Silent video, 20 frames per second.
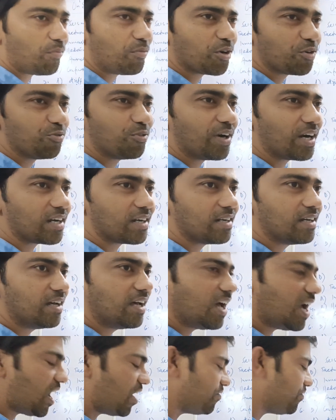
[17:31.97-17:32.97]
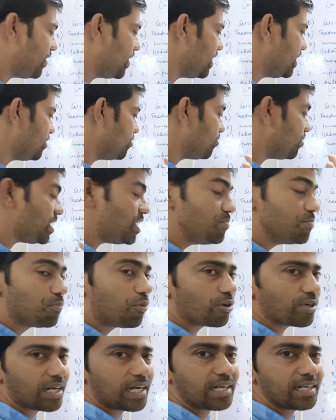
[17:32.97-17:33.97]
common word, very
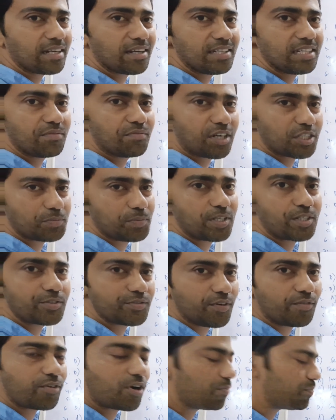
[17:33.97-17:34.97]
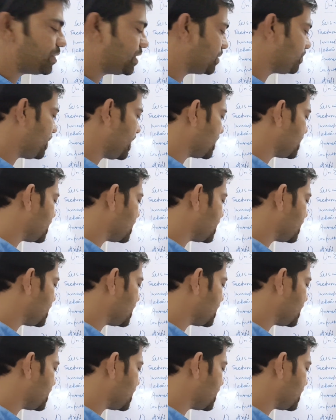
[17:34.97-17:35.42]
important in the perspective of competitive